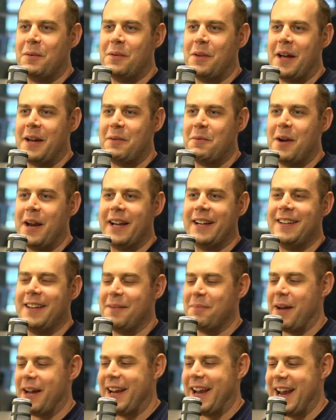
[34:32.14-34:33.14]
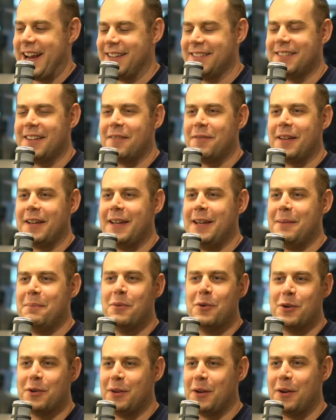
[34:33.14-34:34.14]
Like when I take my hands off the
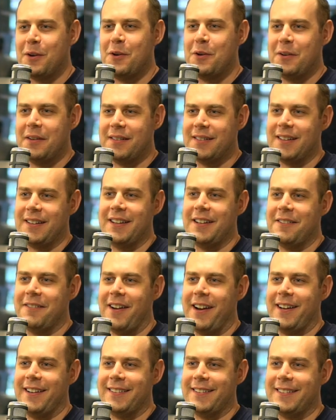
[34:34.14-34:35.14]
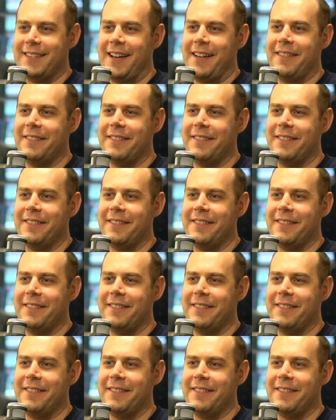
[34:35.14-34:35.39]
keyboard, the code isn't going to write itself.